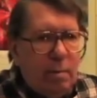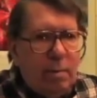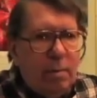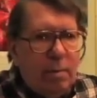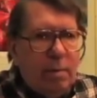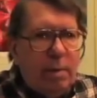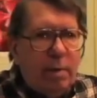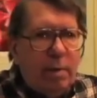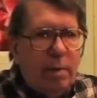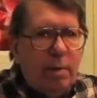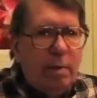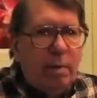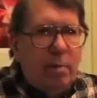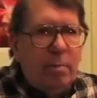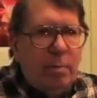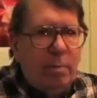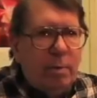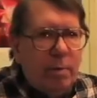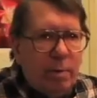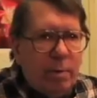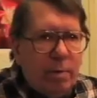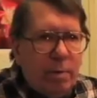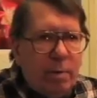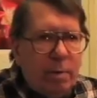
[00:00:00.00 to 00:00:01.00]
ones that had
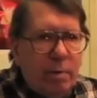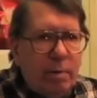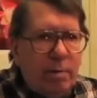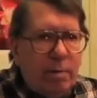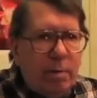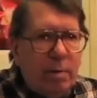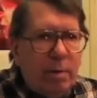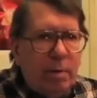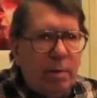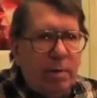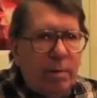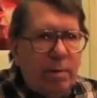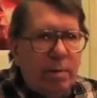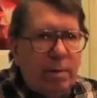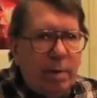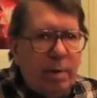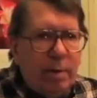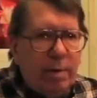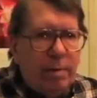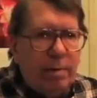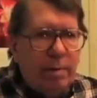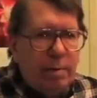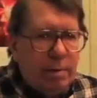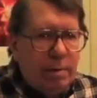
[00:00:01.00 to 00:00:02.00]
emerged into an
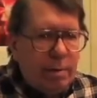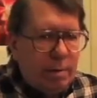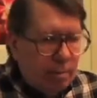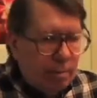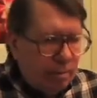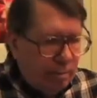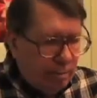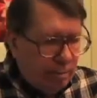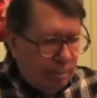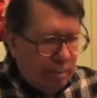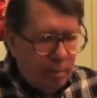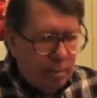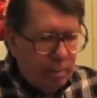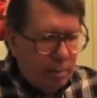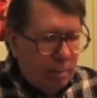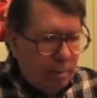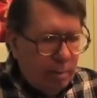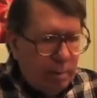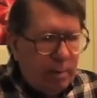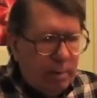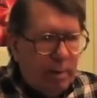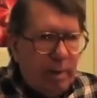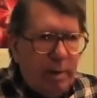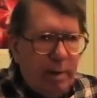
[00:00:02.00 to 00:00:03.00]
etherizer and just
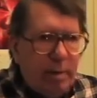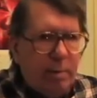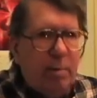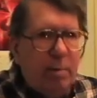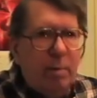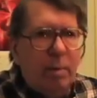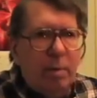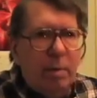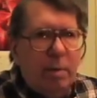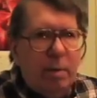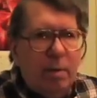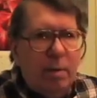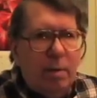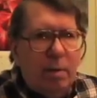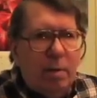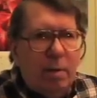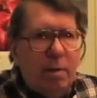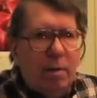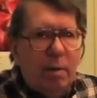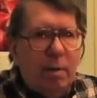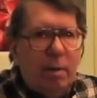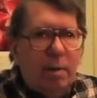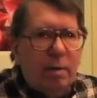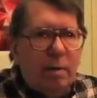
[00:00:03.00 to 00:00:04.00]
looked at them.
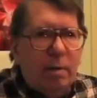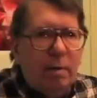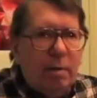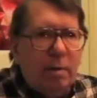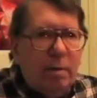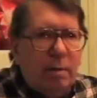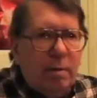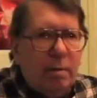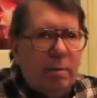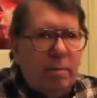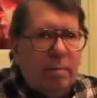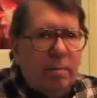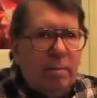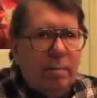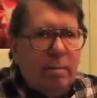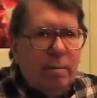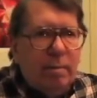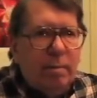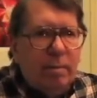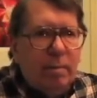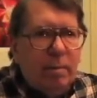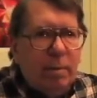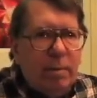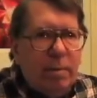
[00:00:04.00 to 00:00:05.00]
And
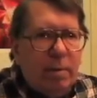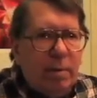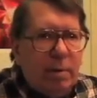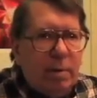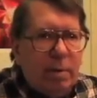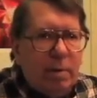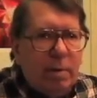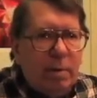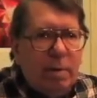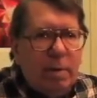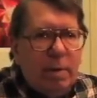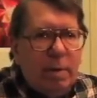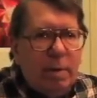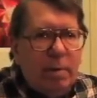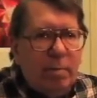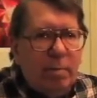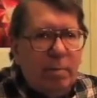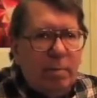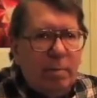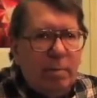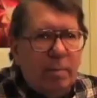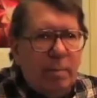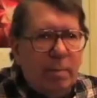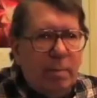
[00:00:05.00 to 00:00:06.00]
most of the
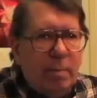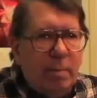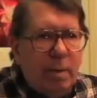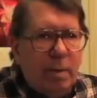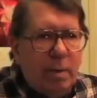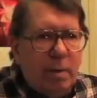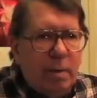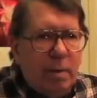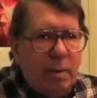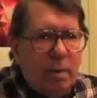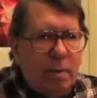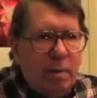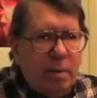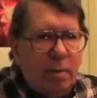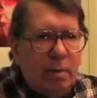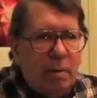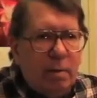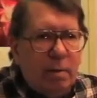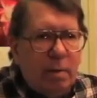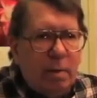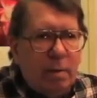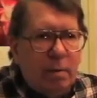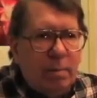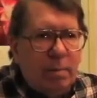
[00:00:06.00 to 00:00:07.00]
time, at the end of
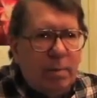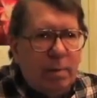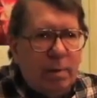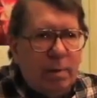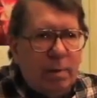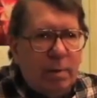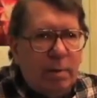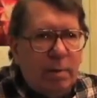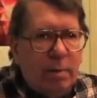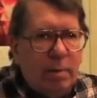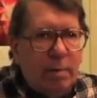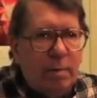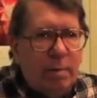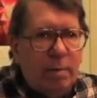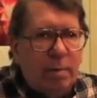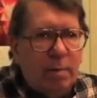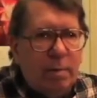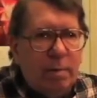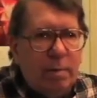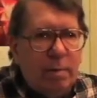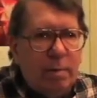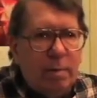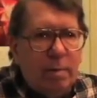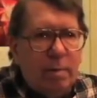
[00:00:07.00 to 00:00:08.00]
the dark period, there
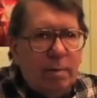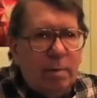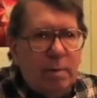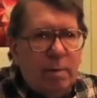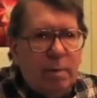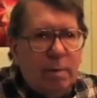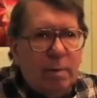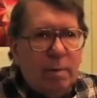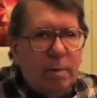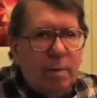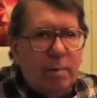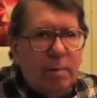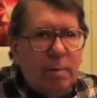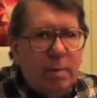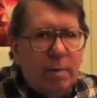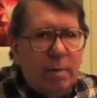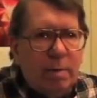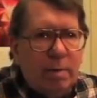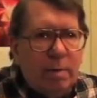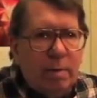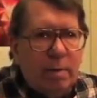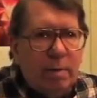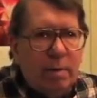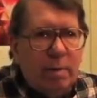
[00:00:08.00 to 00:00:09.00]
was not
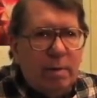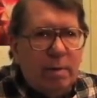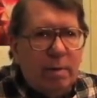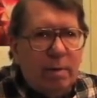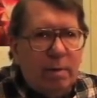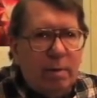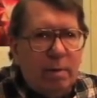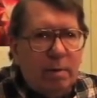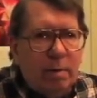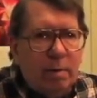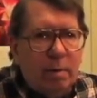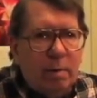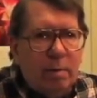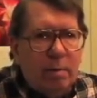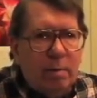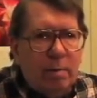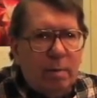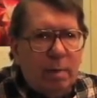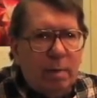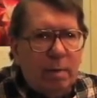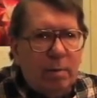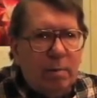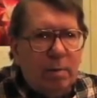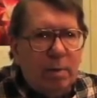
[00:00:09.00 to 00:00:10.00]
much there
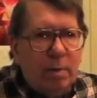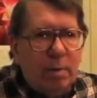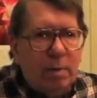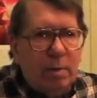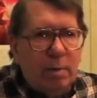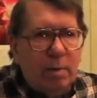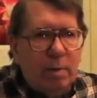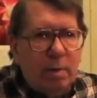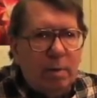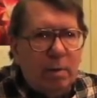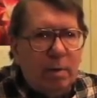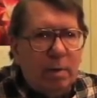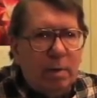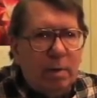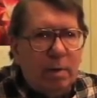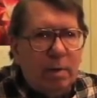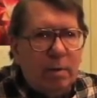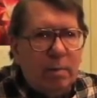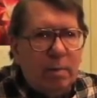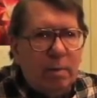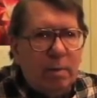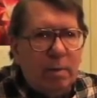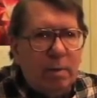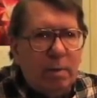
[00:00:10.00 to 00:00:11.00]
that emerged in the
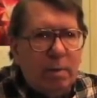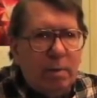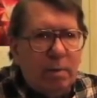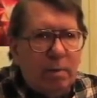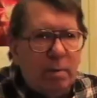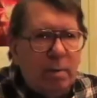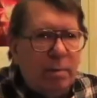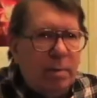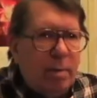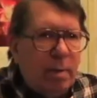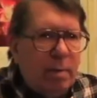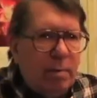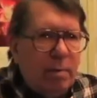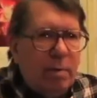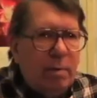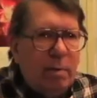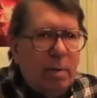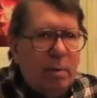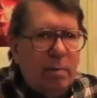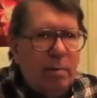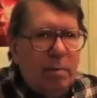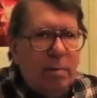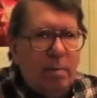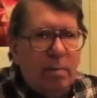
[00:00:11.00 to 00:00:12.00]
dark. But then sometimes you
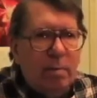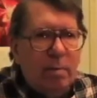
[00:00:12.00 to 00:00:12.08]
get